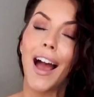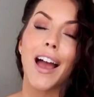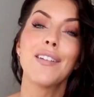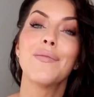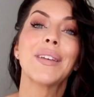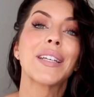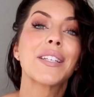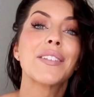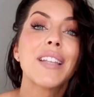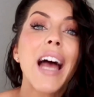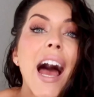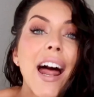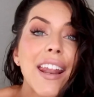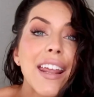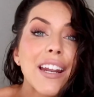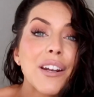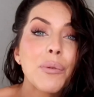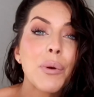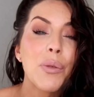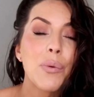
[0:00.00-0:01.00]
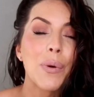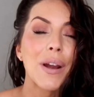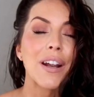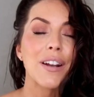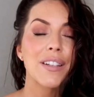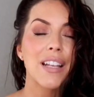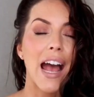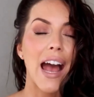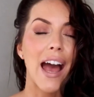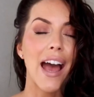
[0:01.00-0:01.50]
ecstatic with where
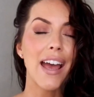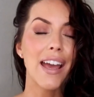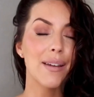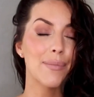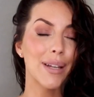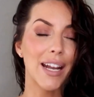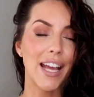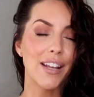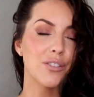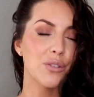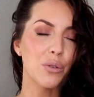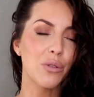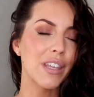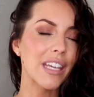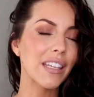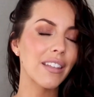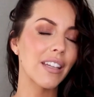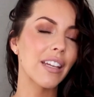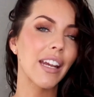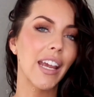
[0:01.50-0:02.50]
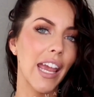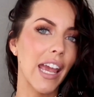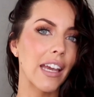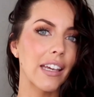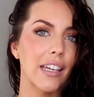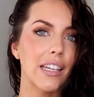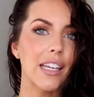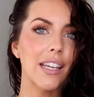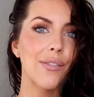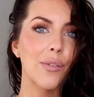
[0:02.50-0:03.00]
it's at, but I do think that it can
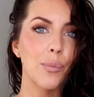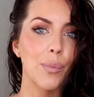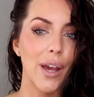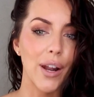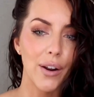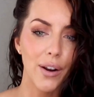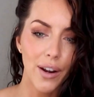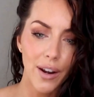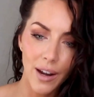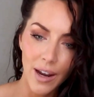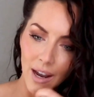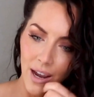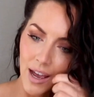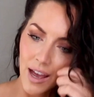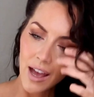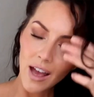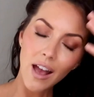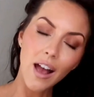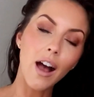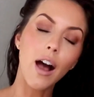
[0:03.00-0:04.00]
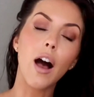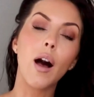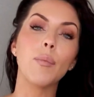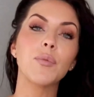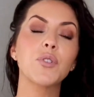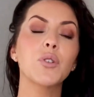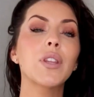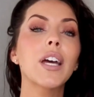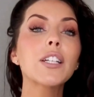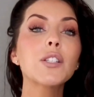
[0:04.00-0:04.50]
get even better.
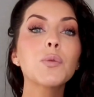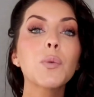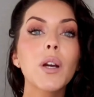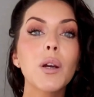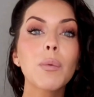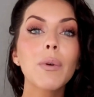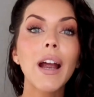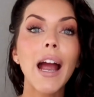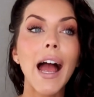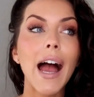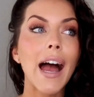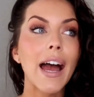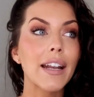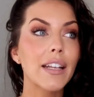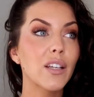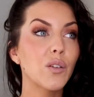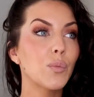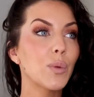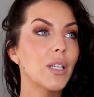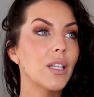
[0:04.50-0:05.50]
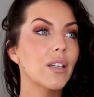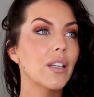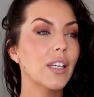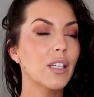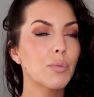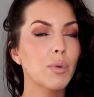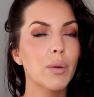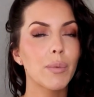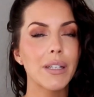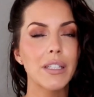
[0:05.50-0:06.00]
So that's where we're at. I've been
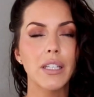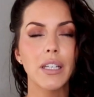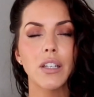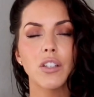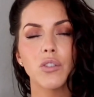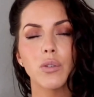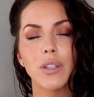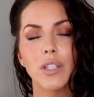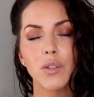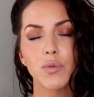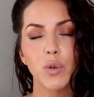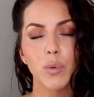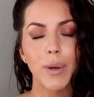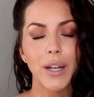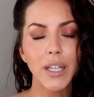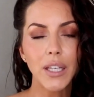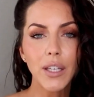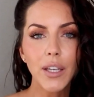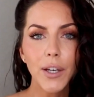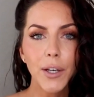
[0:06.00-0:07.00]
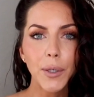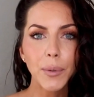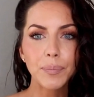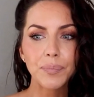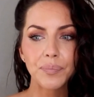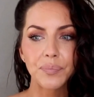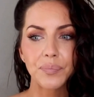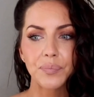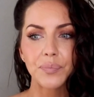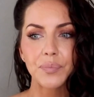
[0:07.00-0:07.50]
experimenting and doing this for about a year.
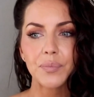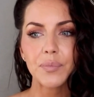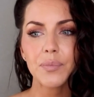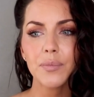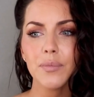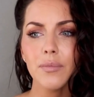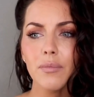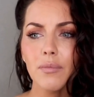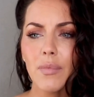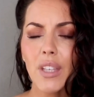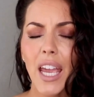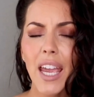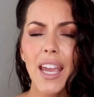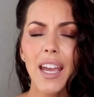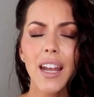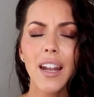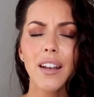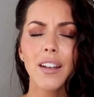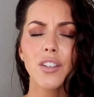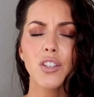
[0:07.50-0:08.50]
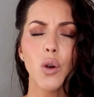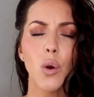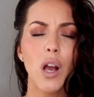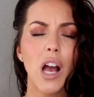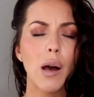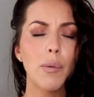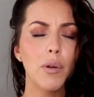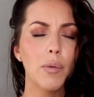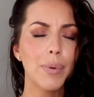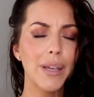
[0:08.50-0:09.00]
And so a
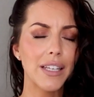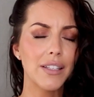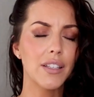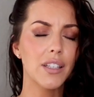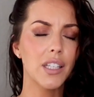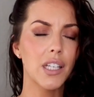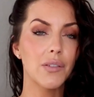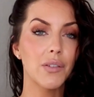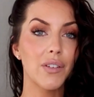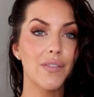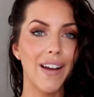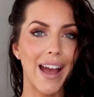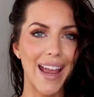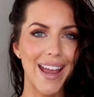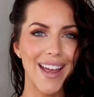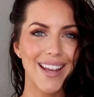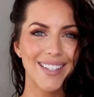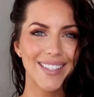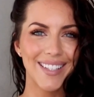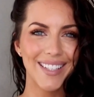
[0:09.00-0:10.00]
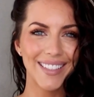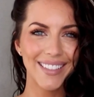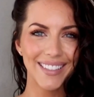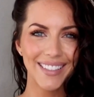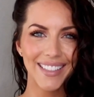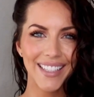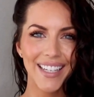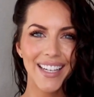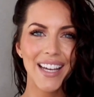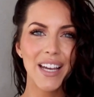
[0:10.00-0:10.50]
couple pieces of advice
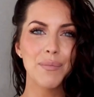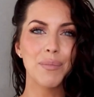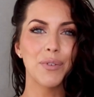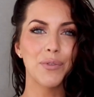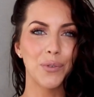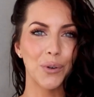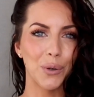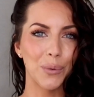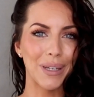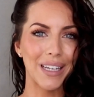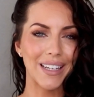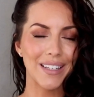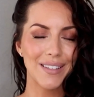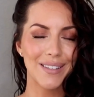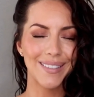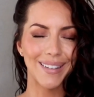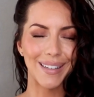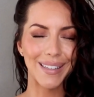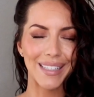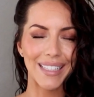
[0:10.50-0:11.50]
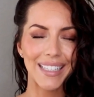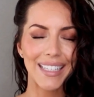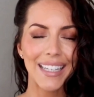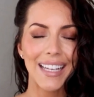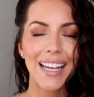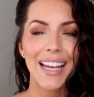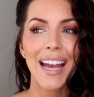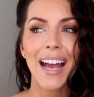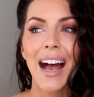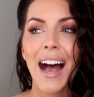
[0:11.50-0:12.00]
before we get started.
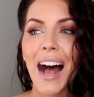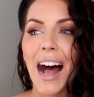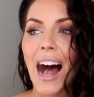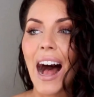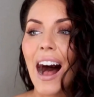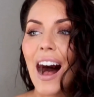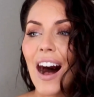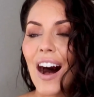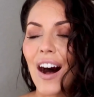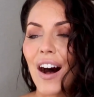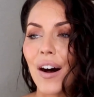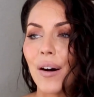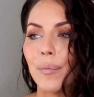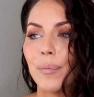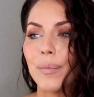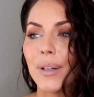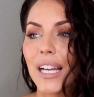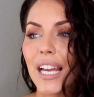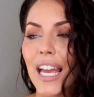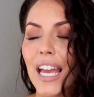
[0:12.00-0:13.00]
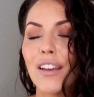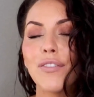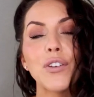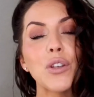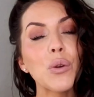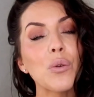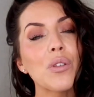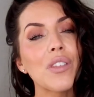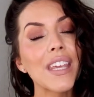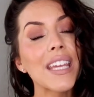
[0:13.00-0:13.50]
If
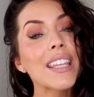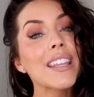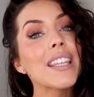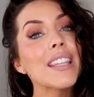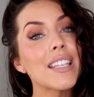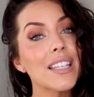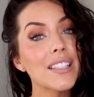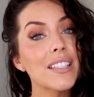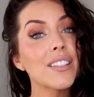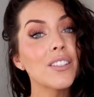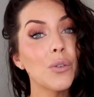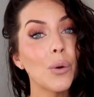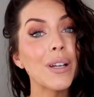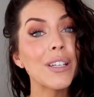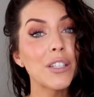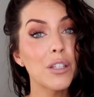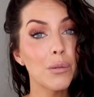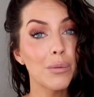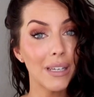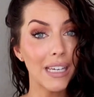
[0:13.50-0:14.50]
you think that this is going to be